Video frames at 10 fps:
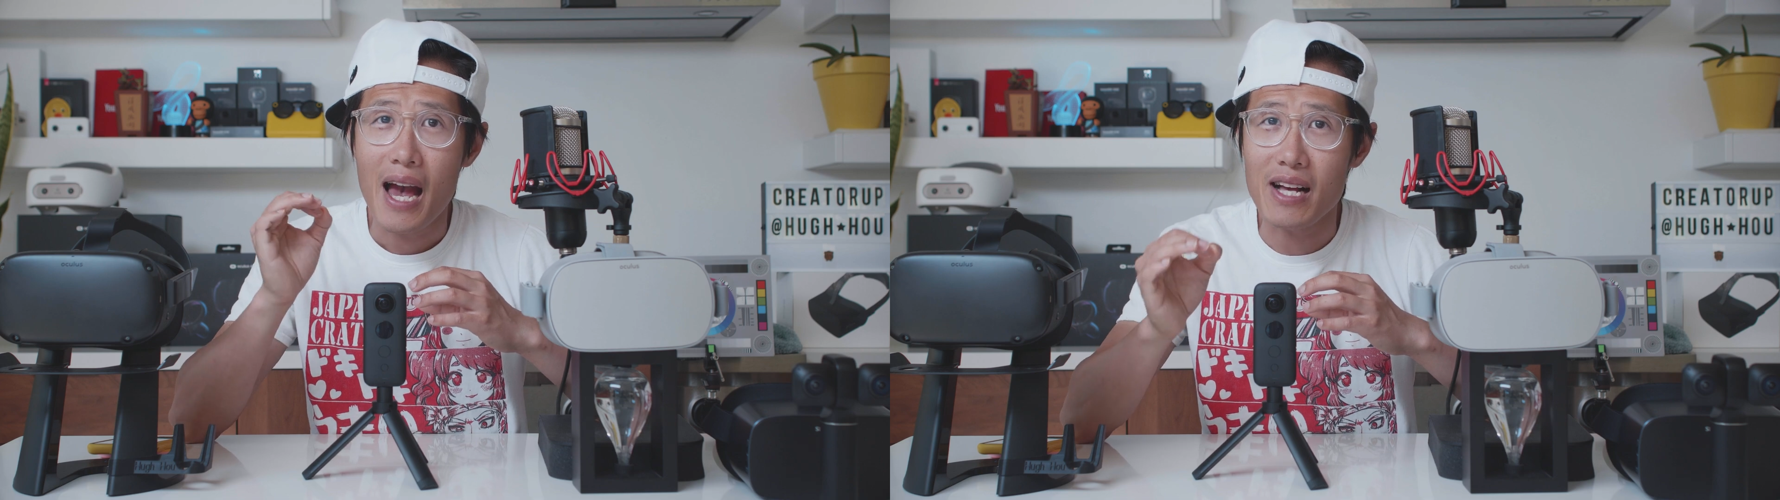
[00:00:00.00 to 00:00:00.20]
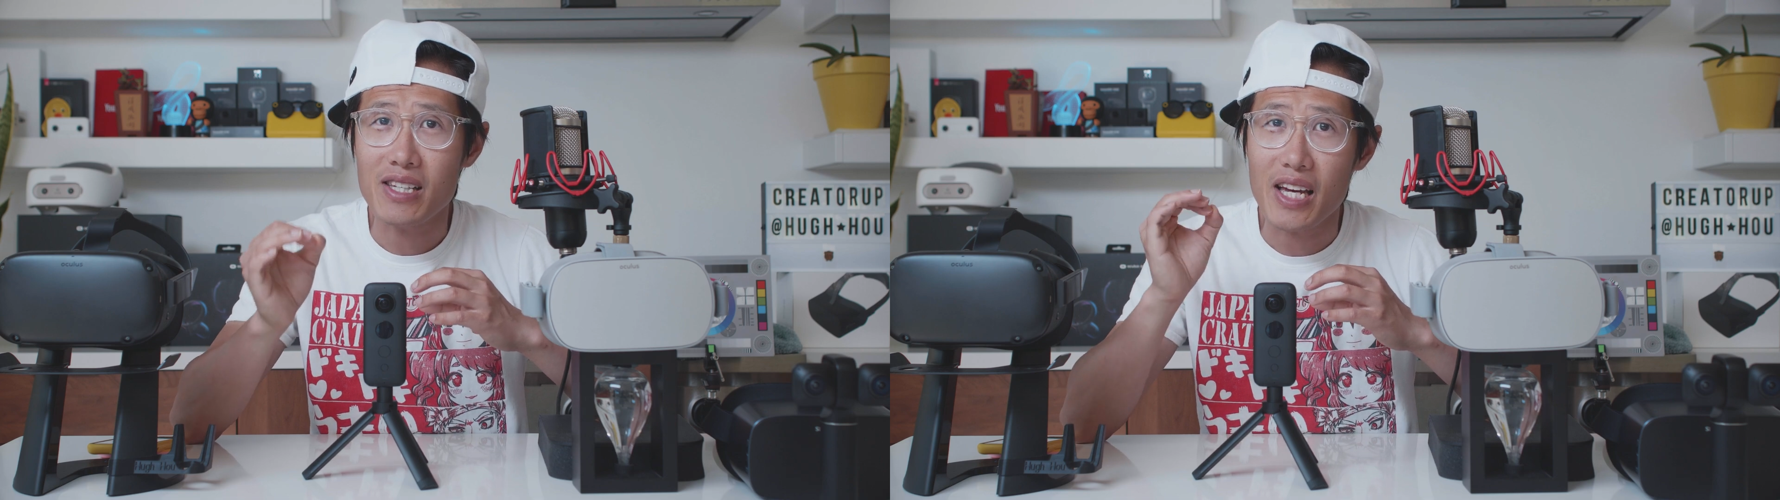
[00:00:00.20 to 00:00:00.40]

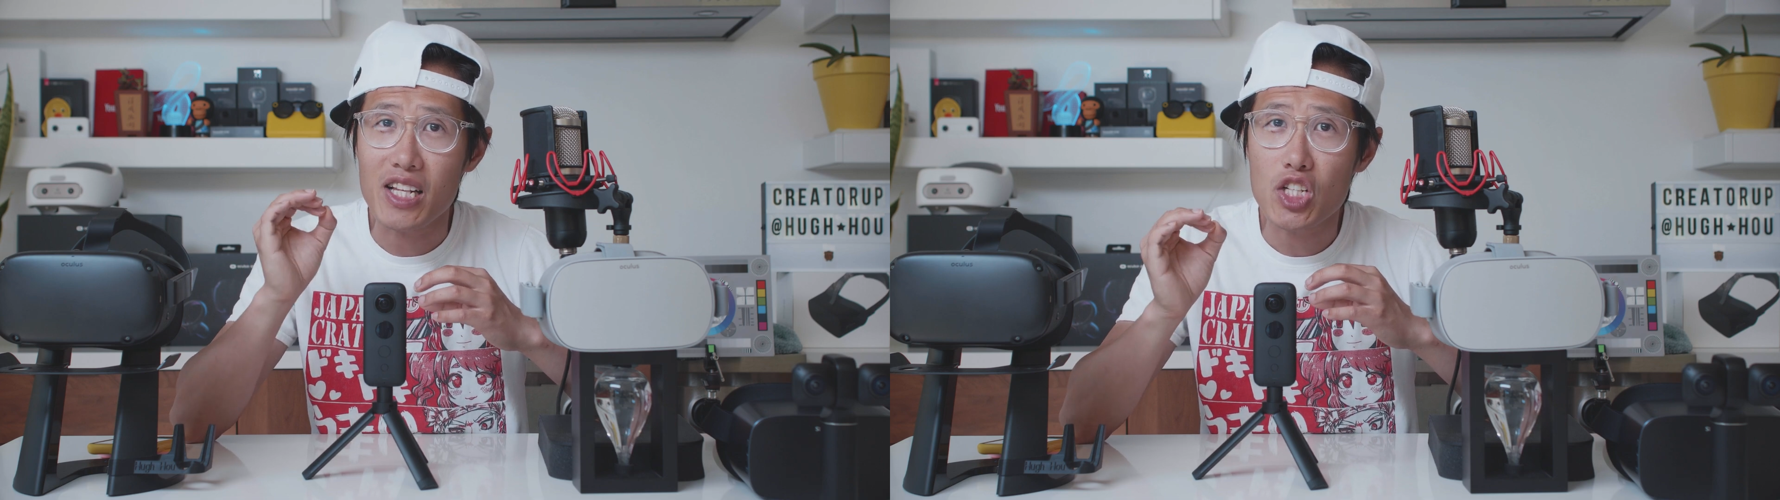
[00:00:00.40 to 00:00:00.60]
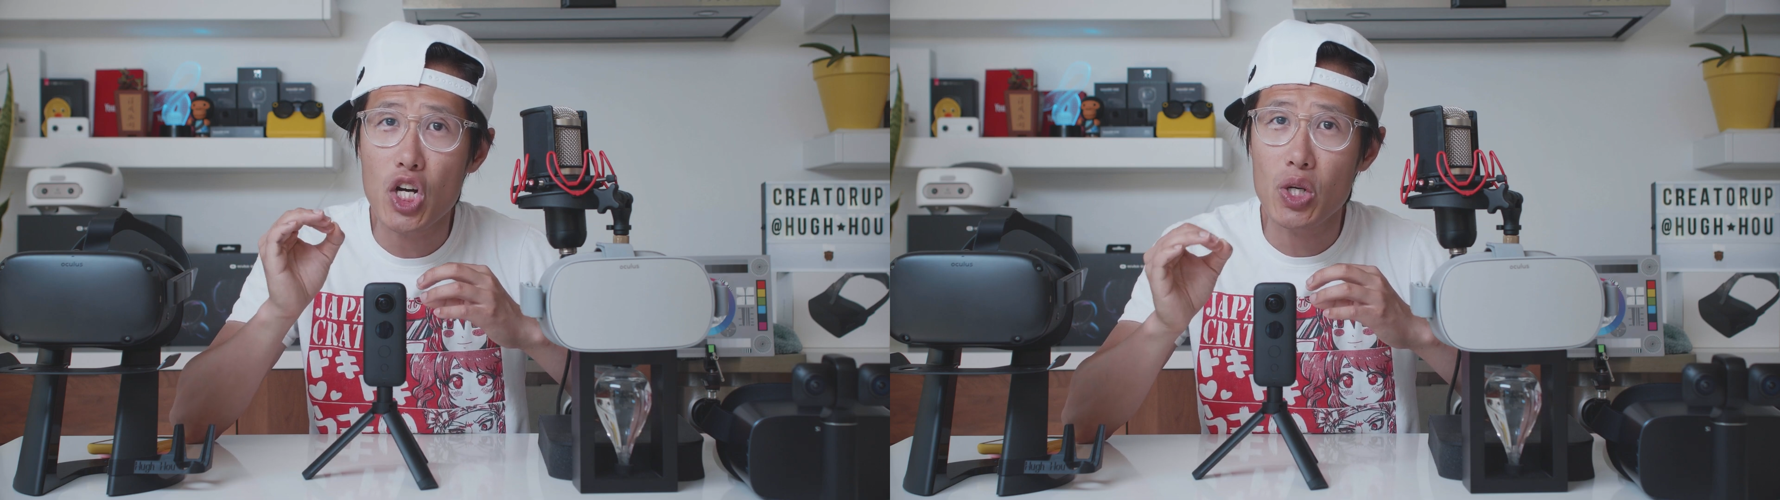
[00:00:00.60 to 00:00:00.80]
has
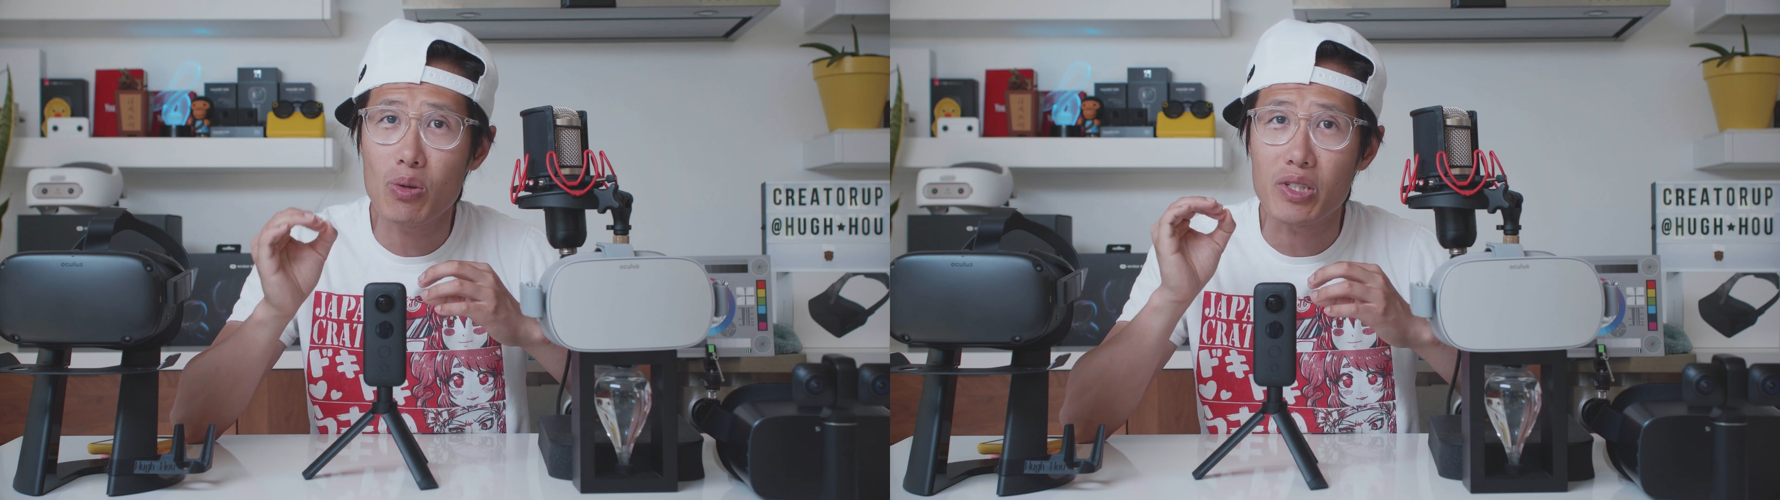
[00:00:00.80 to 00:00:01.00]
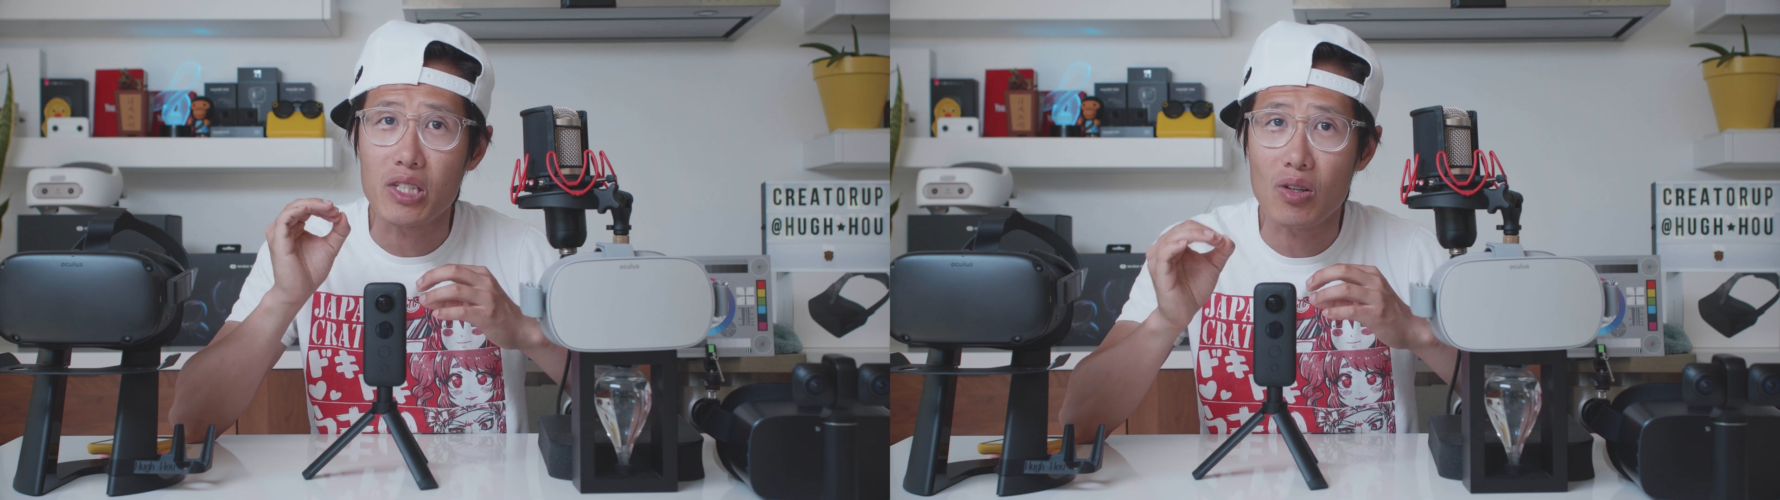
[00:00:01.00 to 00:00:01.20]

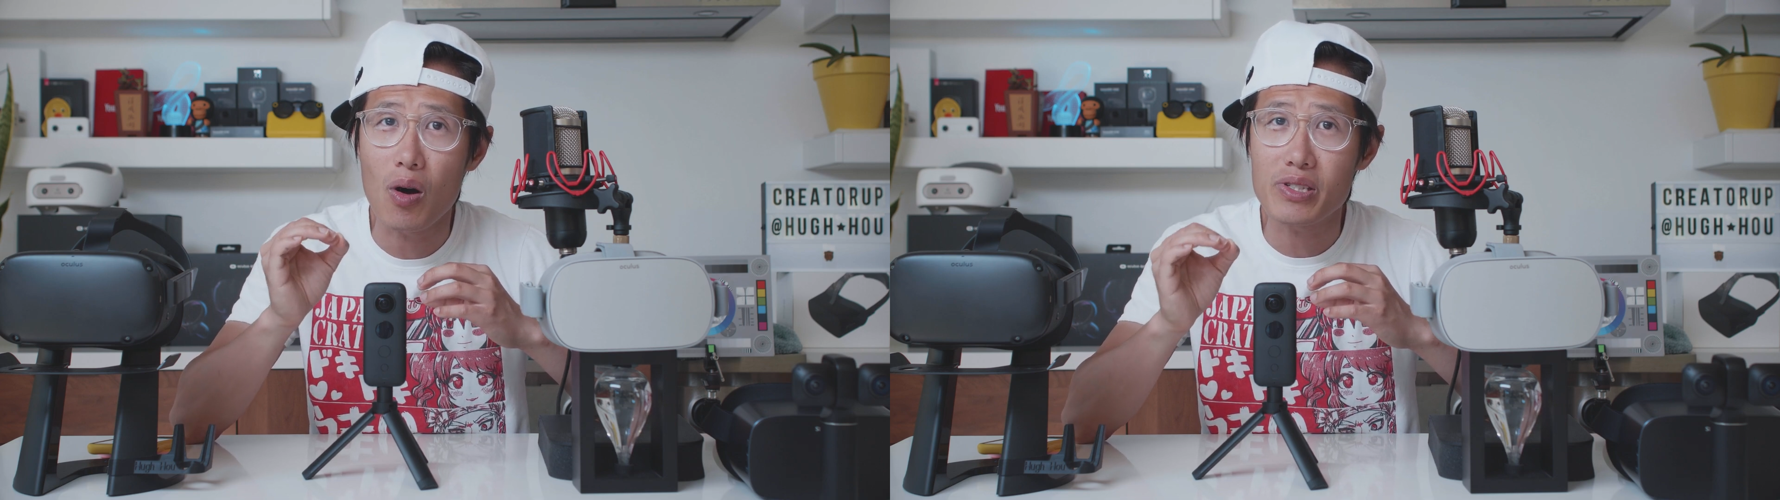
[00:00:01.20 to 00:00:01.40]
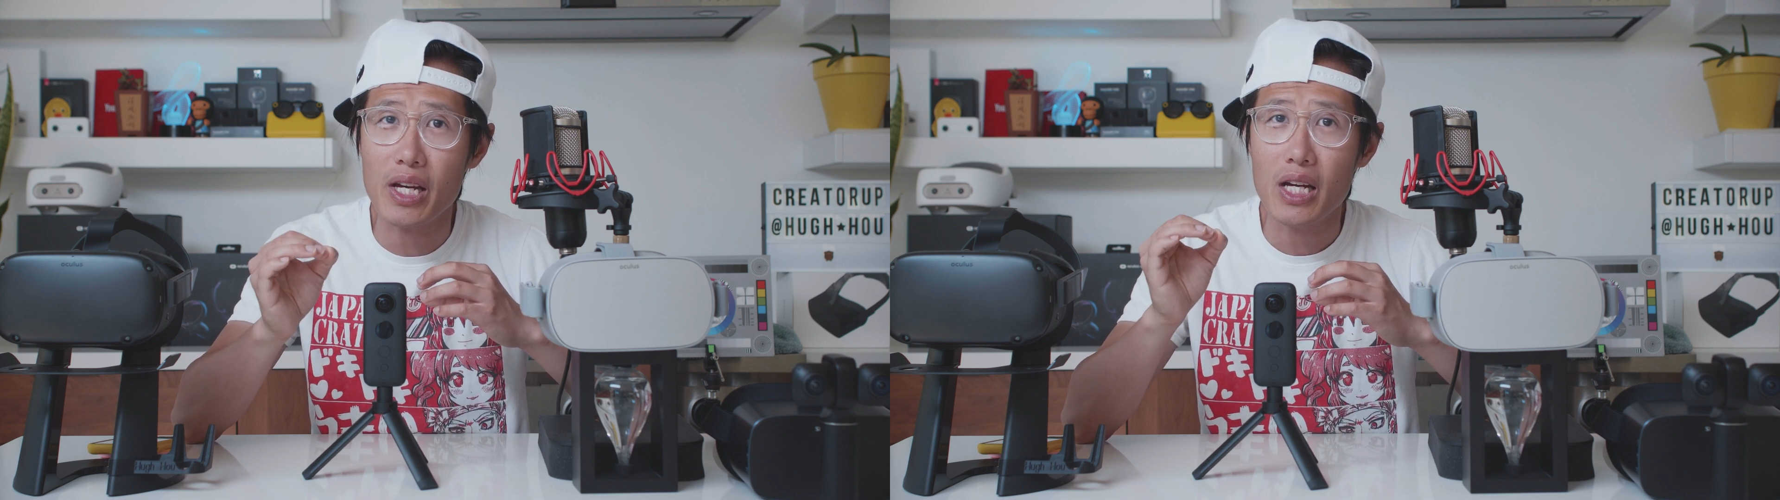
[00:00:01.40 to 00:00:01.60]
internal
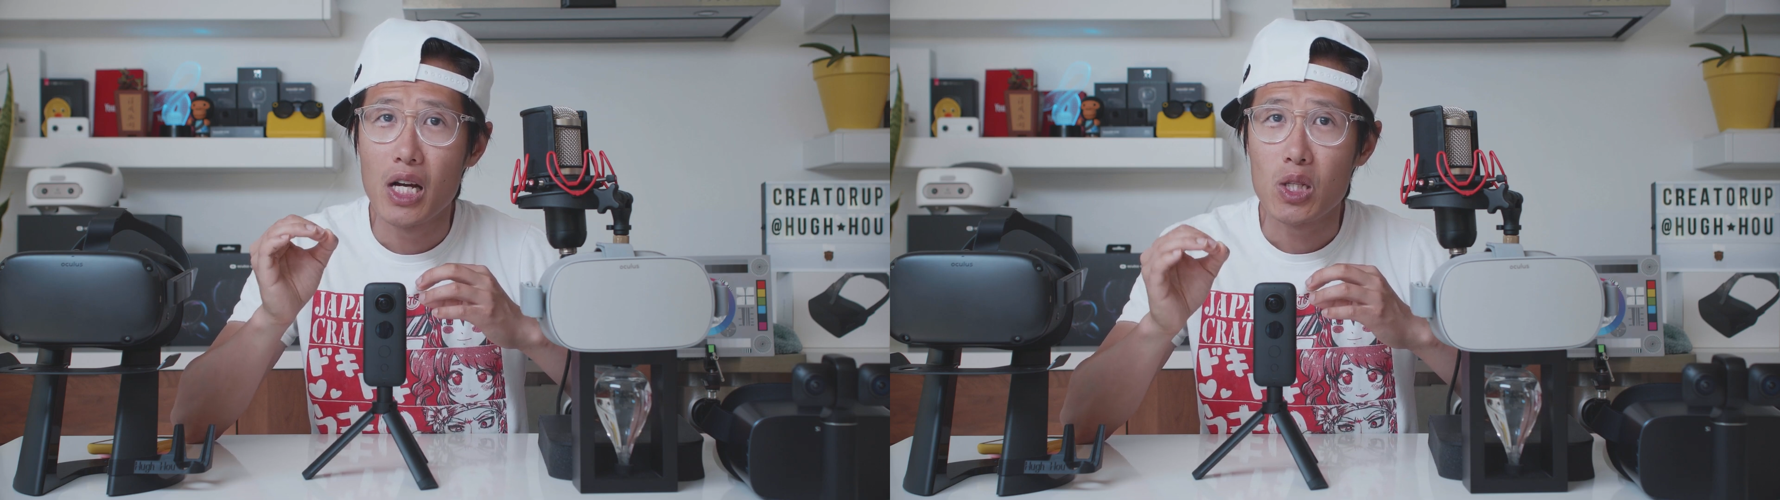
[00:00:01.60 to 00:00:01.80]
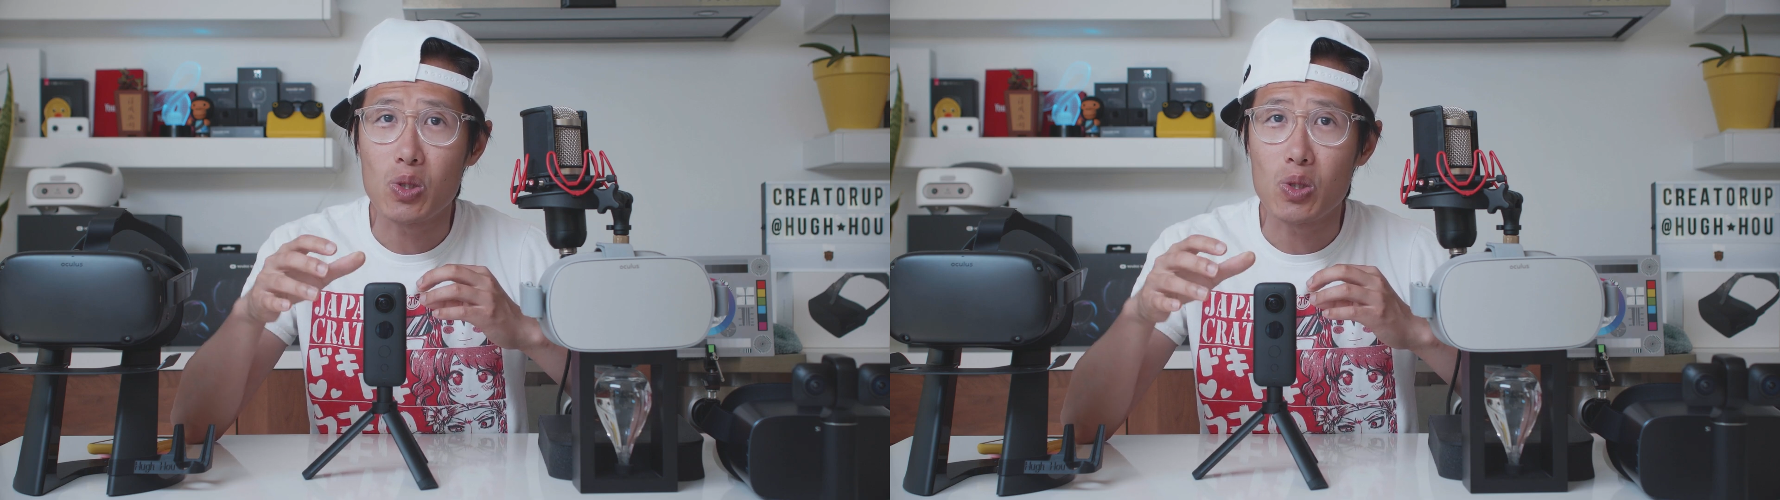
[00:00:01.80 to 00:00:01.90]
denoising